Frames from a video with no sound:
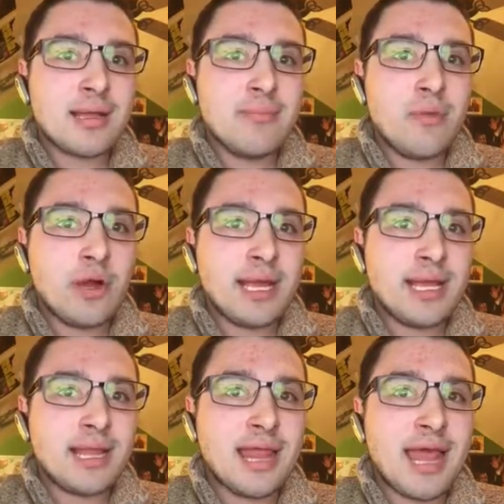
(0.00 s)

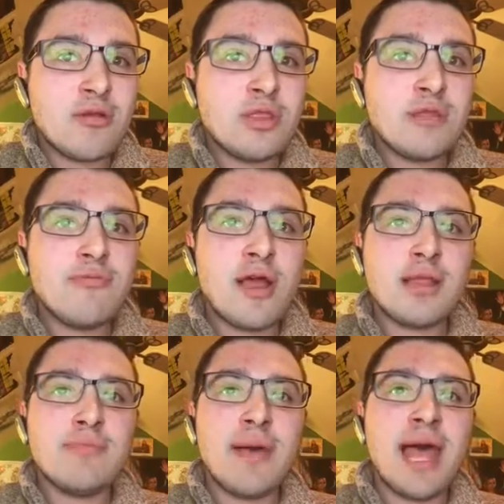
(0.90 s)
morning clouds
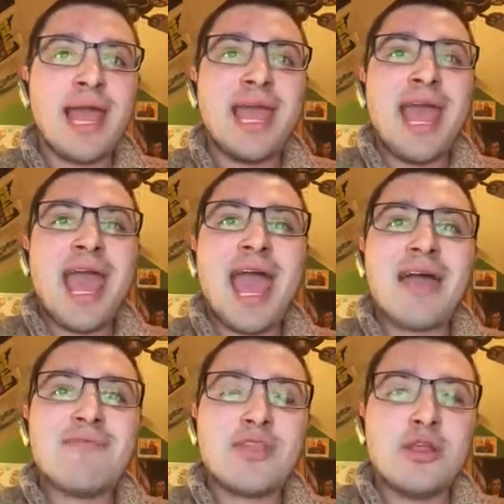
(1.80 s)
followed by
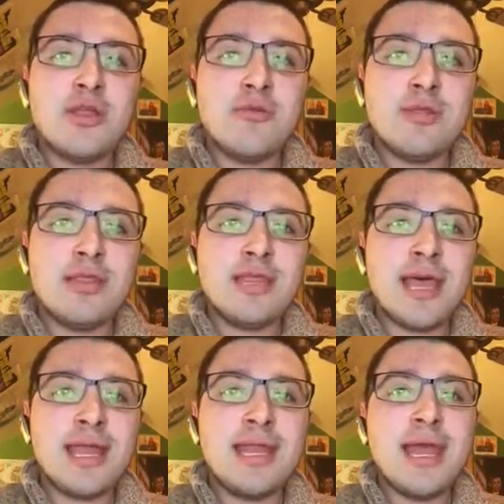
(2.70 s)
afternoon
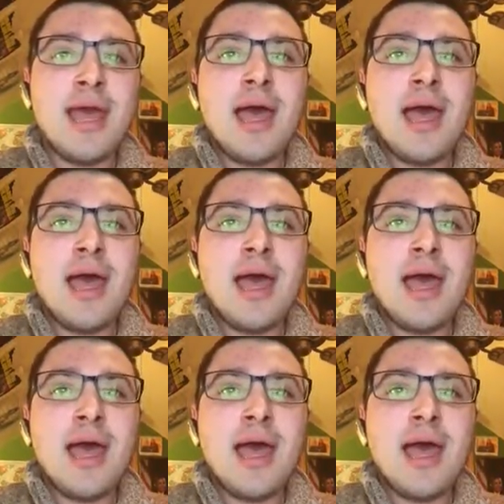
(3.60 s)
sun,